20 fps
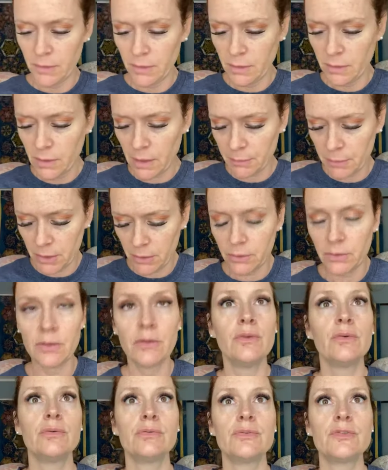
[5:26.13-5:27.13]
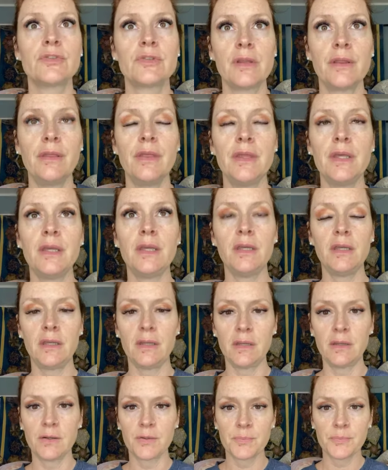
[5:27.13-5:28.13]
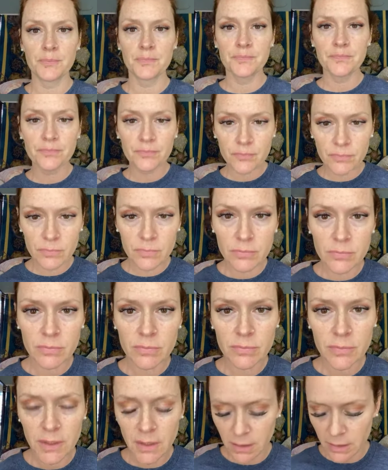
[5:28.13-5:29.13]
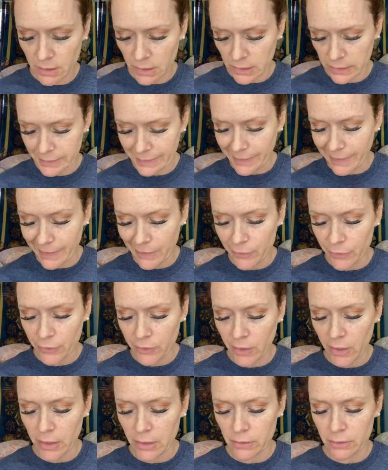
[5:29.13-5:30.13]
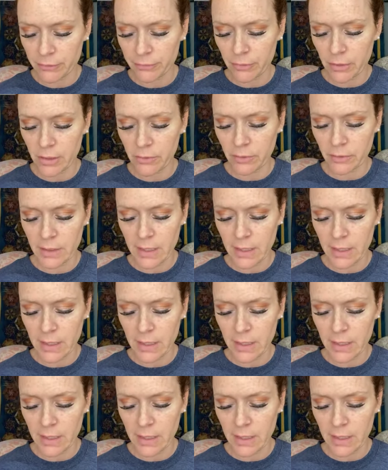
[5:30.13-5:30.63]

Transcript: I'm gonna use the lighter color for under the